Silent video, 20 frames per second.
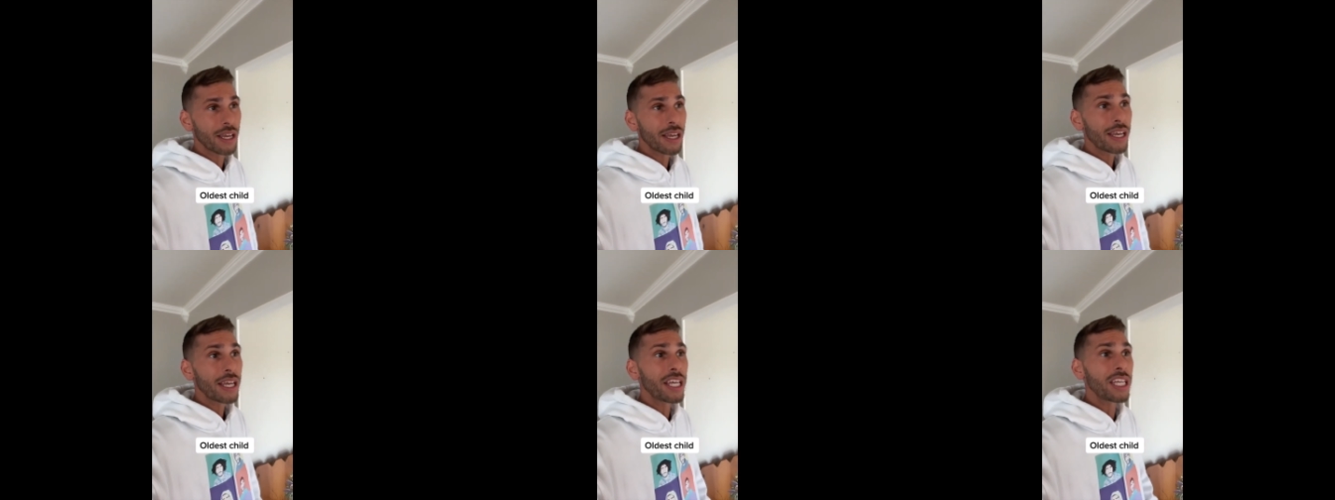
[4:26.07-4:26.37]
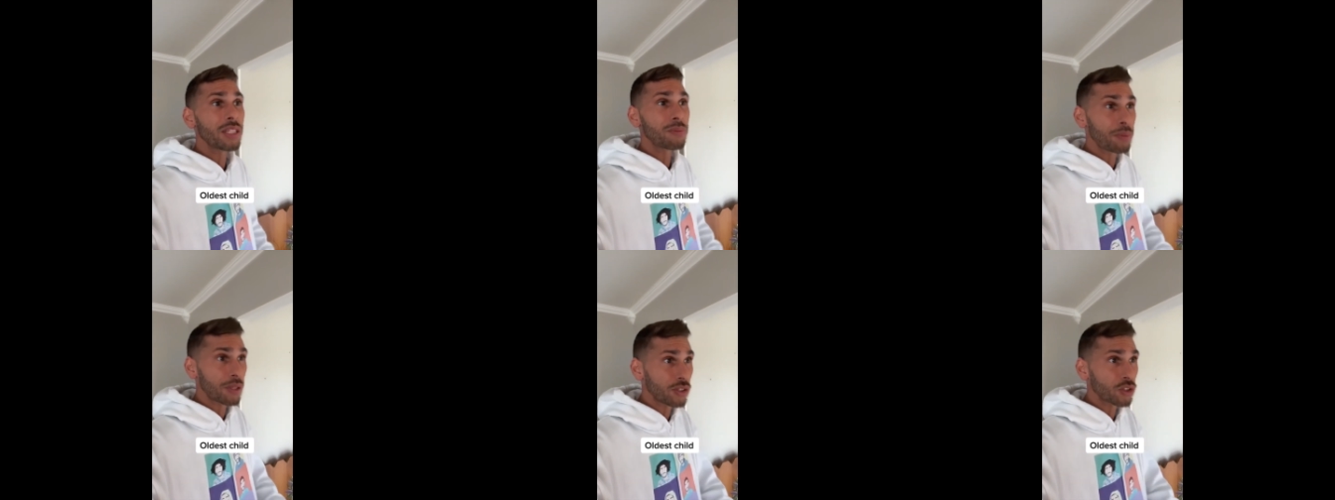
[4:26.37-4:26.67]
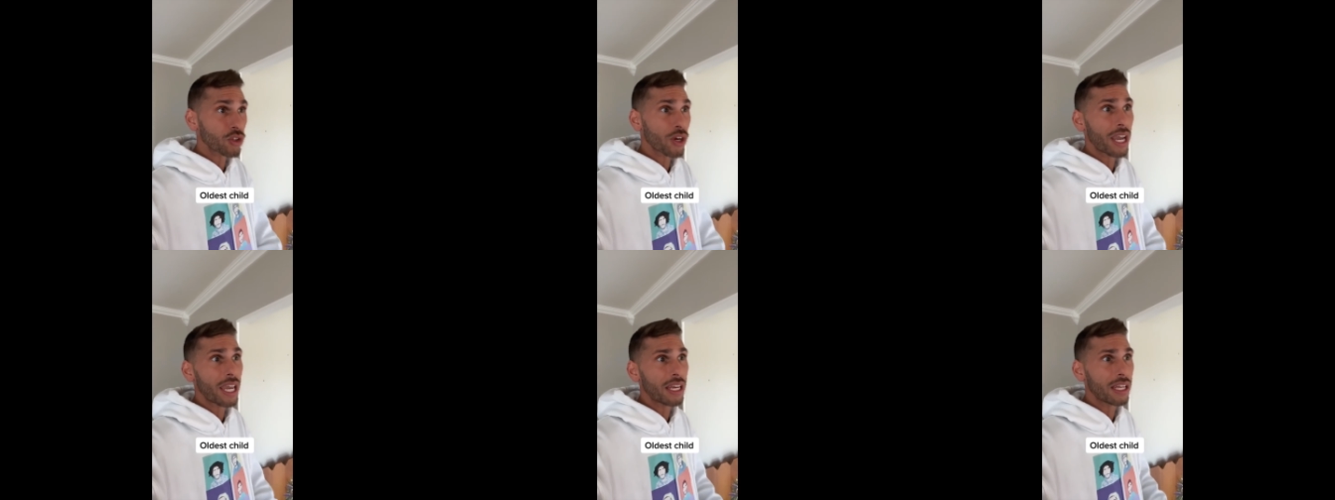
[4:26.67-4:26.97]
He's been
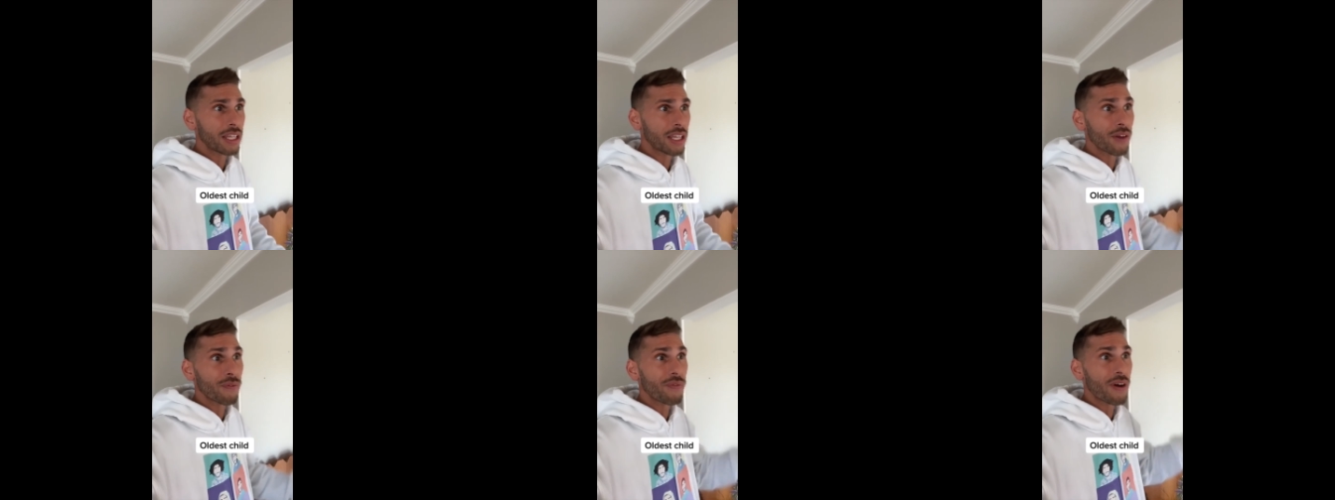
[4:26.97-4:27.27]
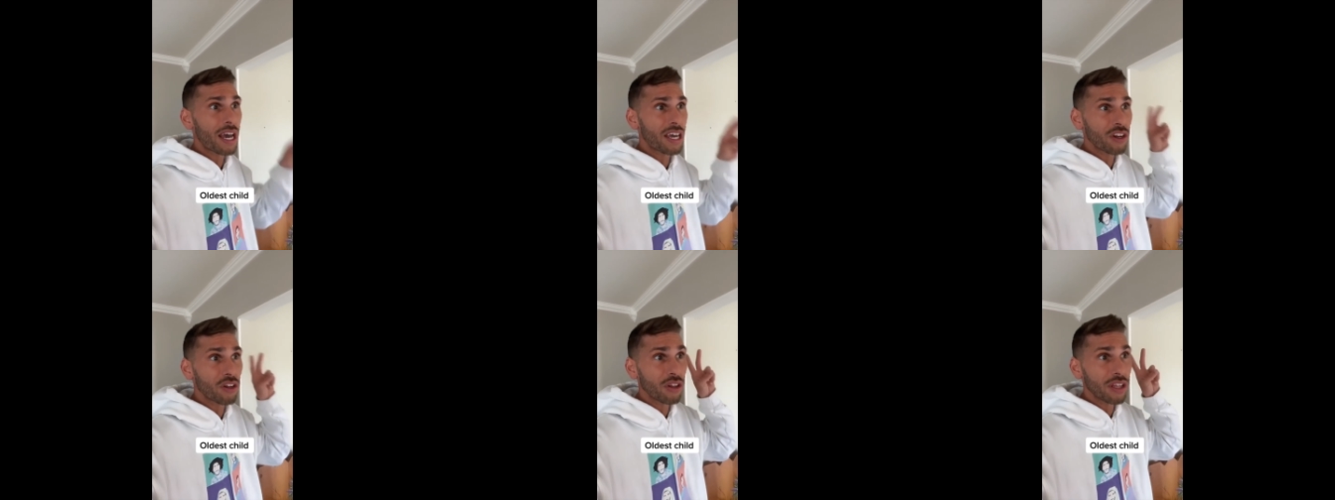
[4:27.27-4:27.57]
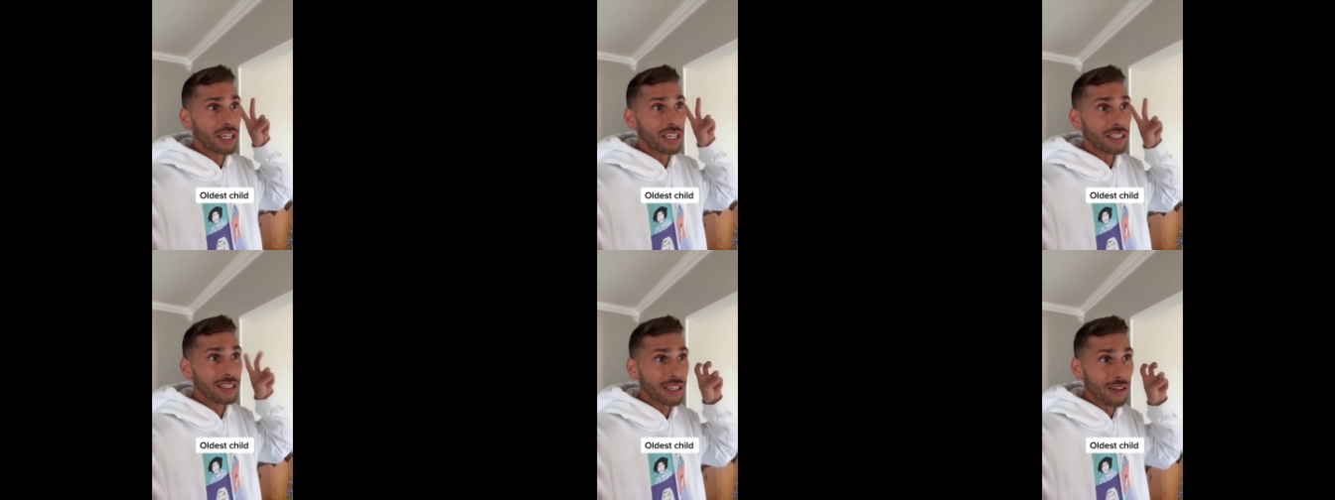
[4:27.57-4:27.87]
training to
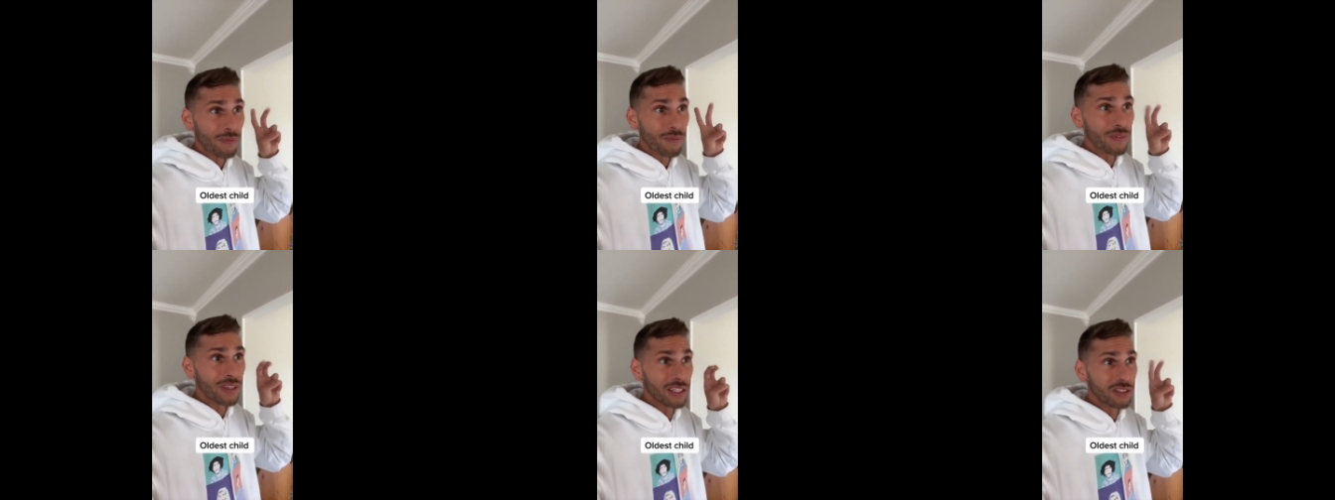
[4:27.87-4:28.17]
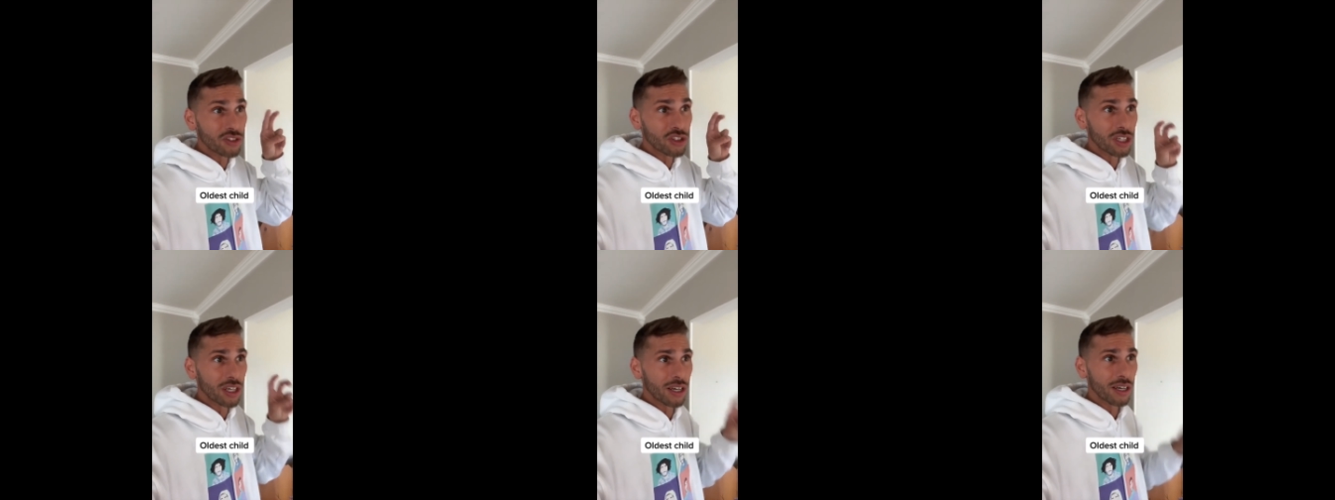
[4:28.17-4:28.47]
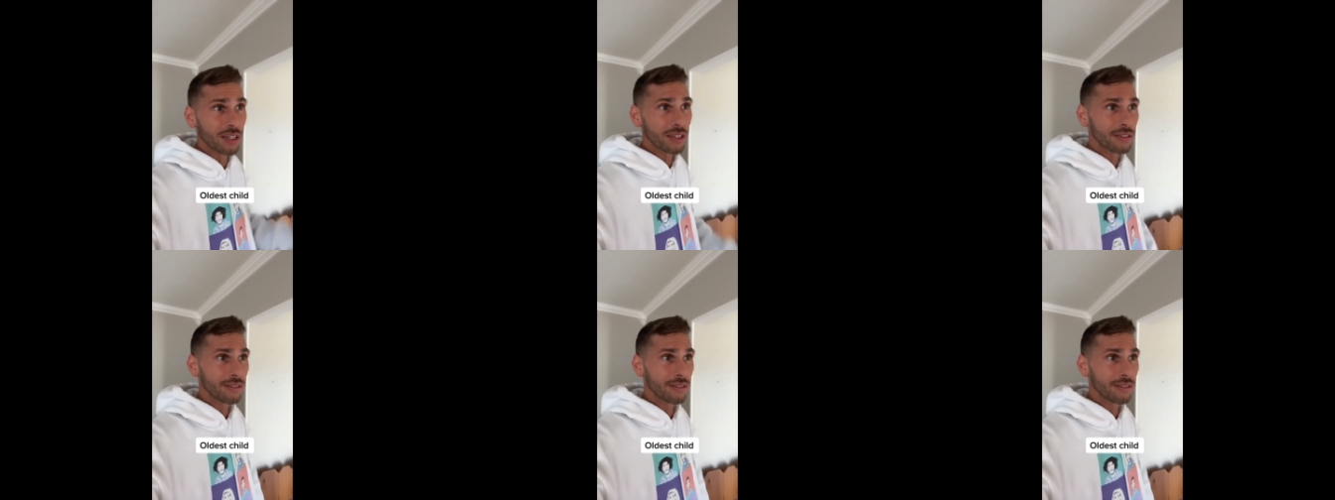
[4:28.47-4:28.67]
finally defeat you.